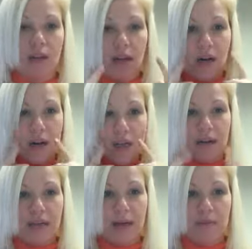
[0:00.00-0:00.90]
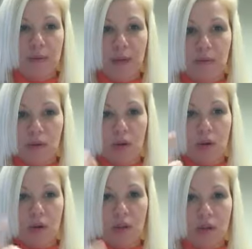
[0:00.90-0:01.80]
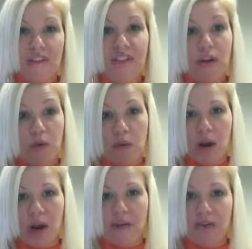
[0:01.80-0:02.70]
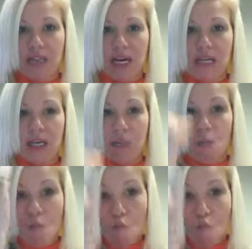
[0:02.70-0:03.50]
And a lot of times people, if they really want to emphasize it,